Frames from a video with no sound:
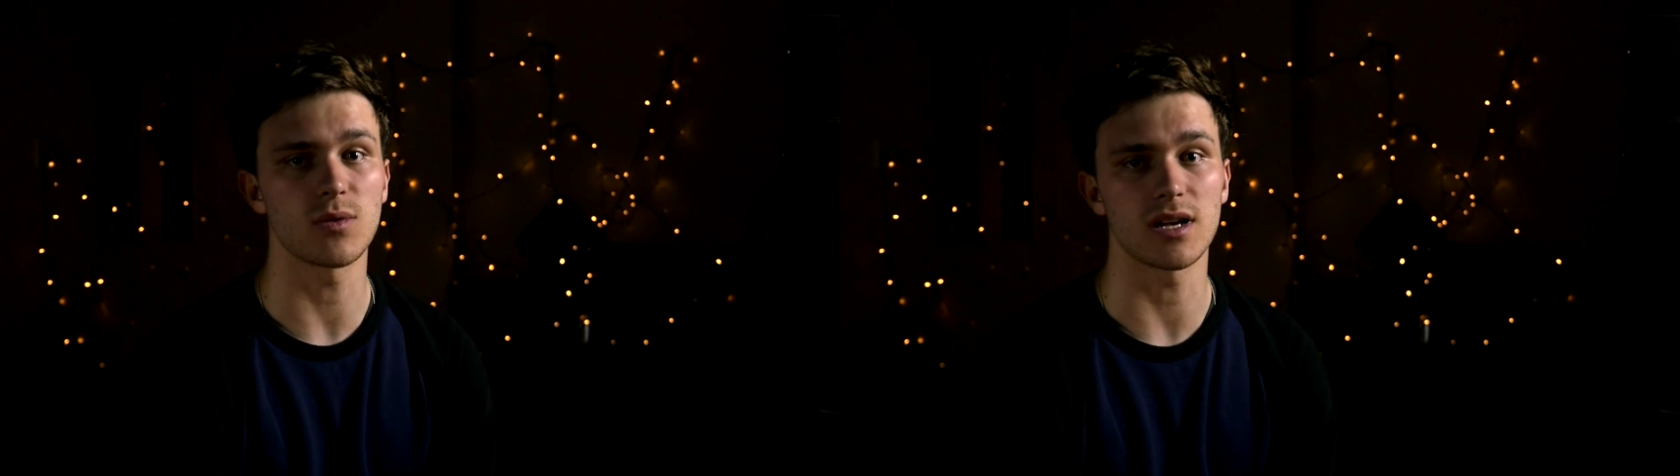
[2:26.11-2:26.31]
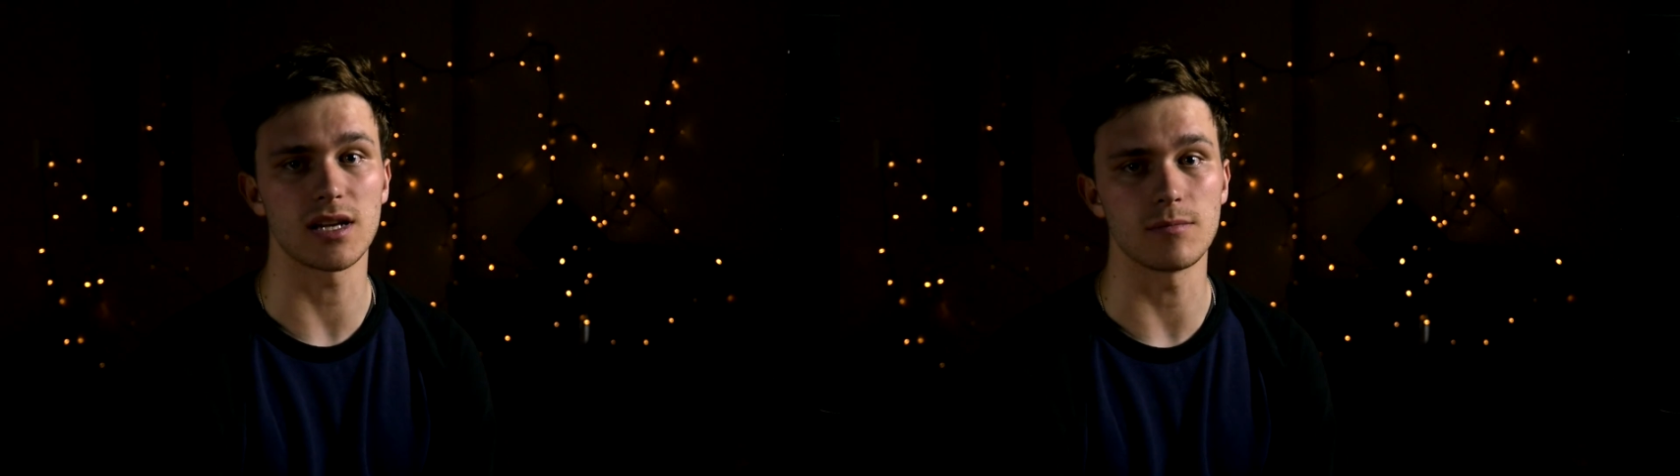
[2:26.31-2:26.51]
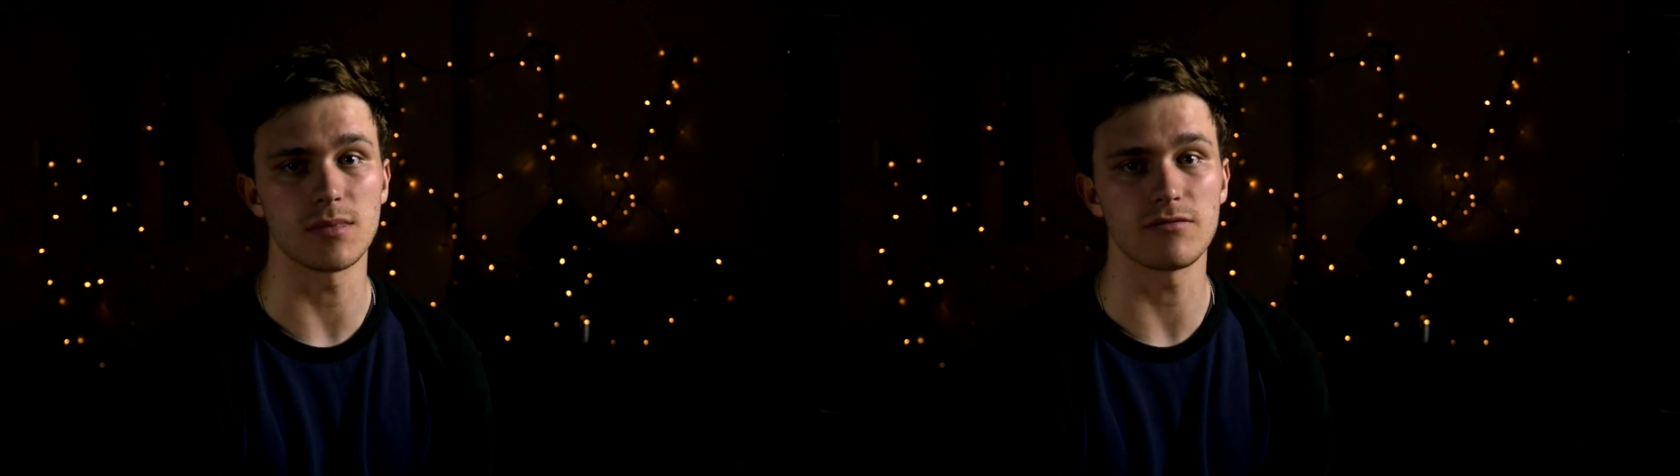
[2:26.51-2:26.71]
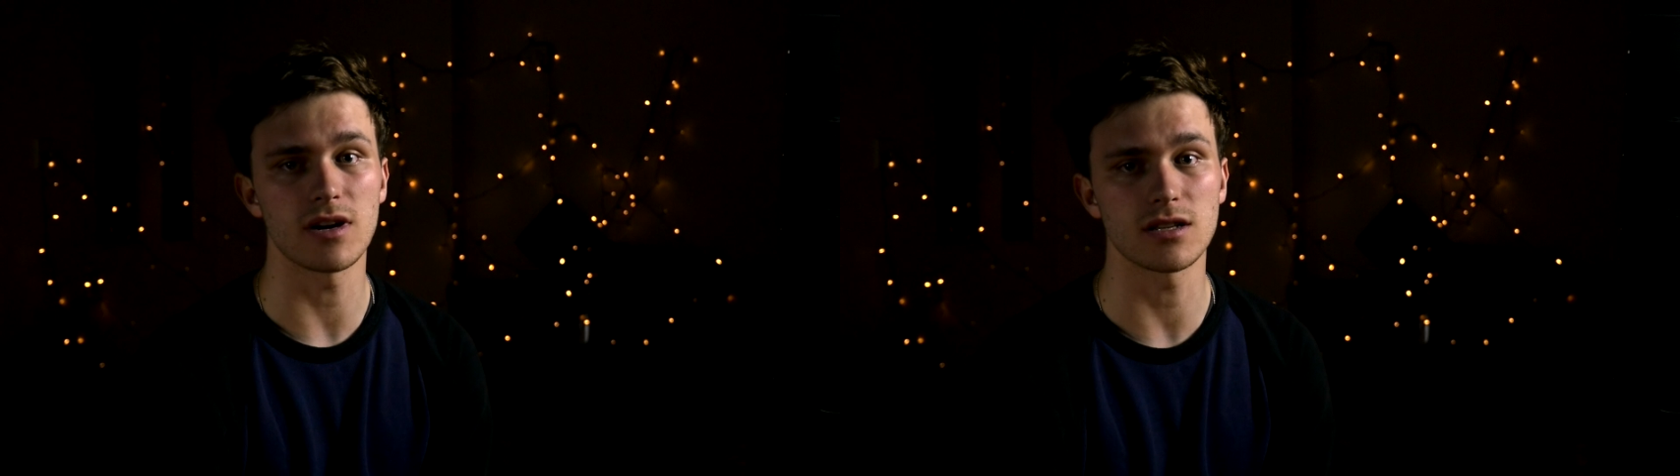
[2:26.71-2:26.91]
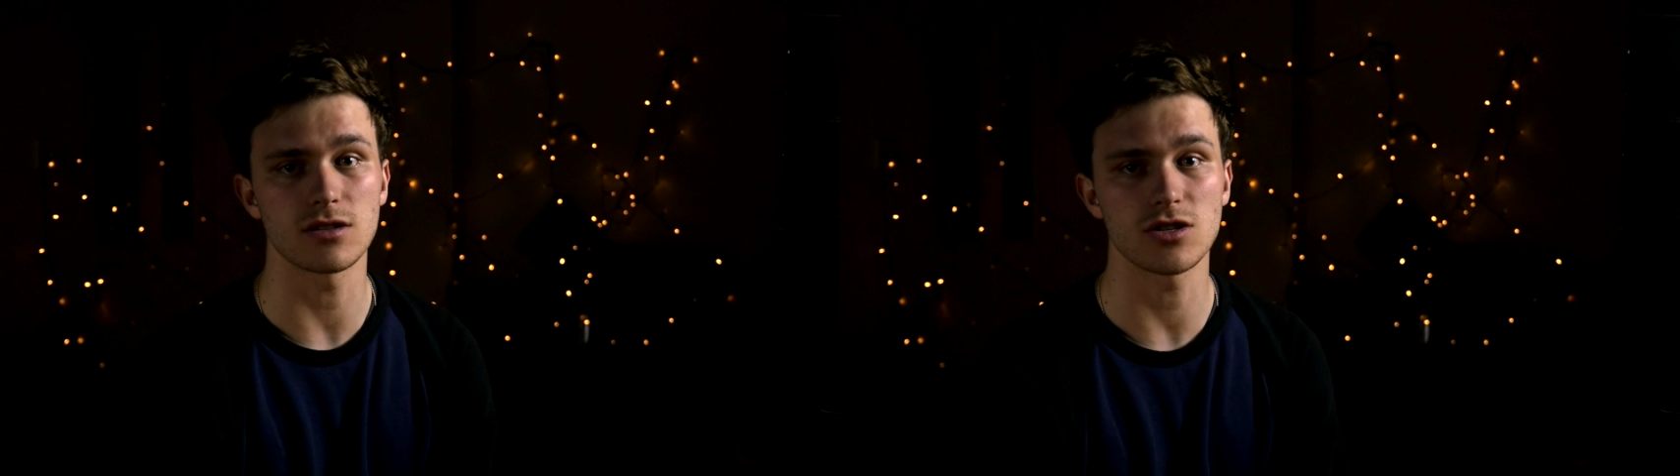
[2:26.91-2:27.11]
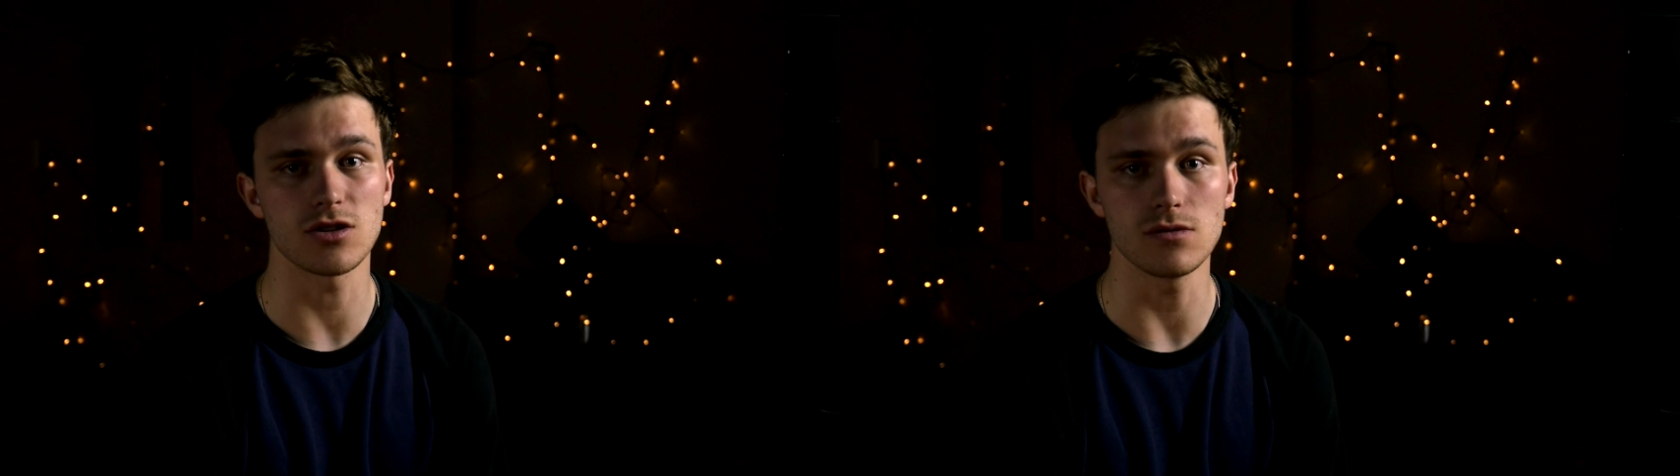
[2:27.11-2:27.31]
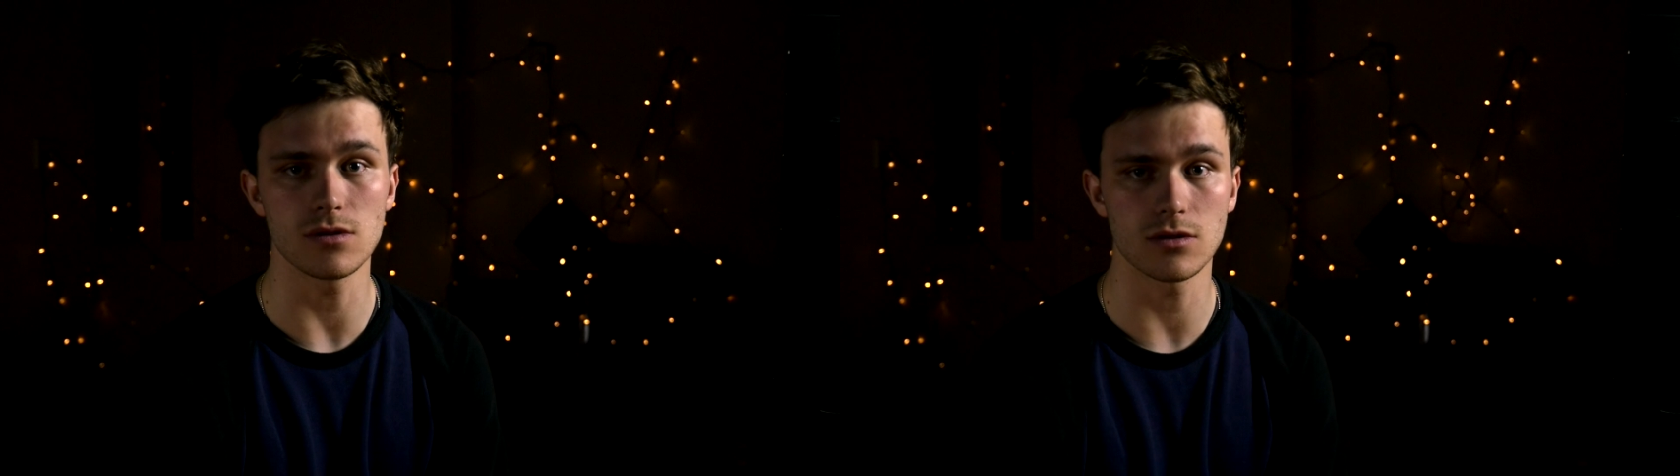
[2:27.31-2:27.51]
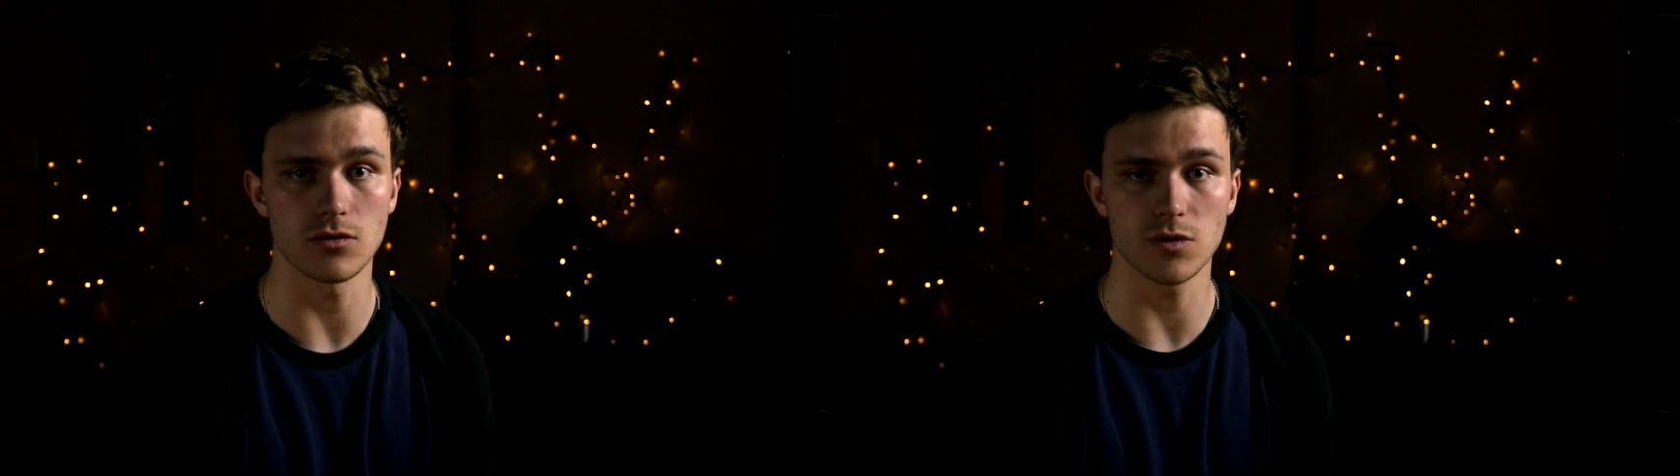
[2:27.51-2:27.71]
quickly and be ready to shoot
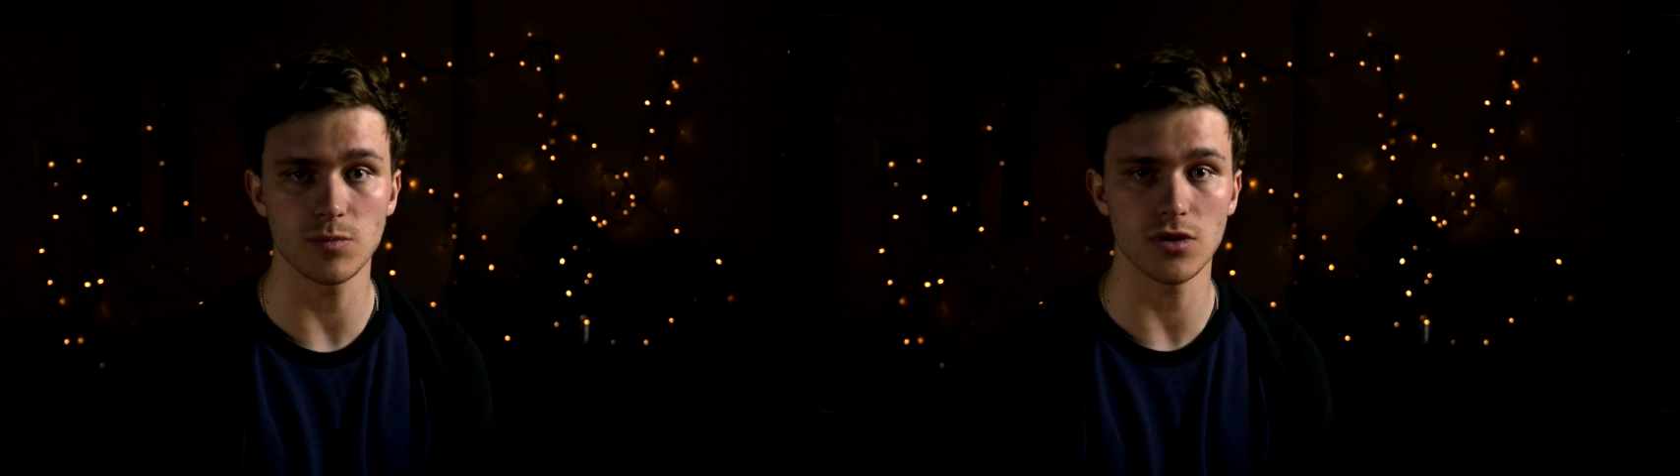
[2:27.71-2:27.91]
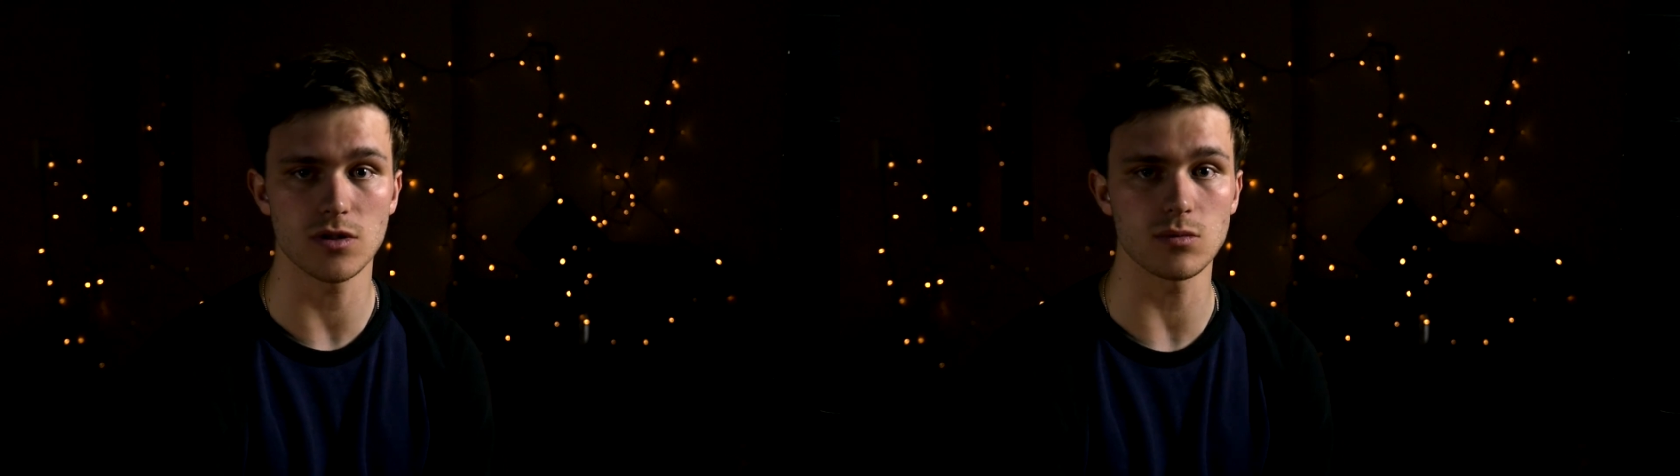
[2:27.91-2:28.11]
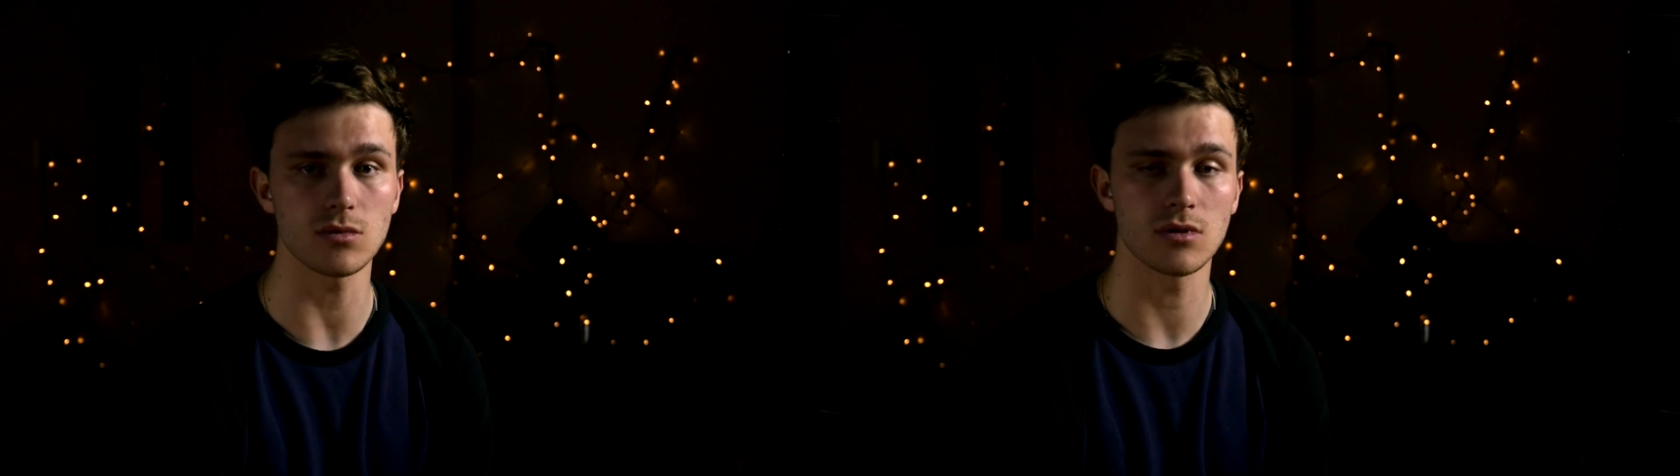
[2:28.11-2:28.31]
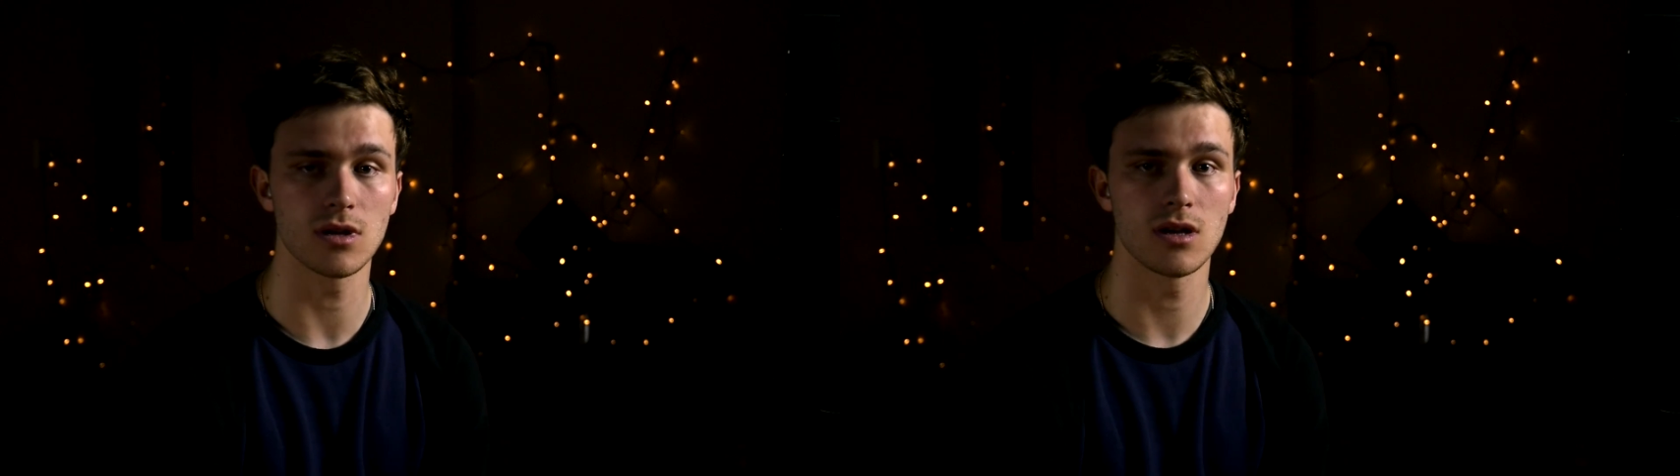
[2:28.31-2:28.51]
as soon as possible.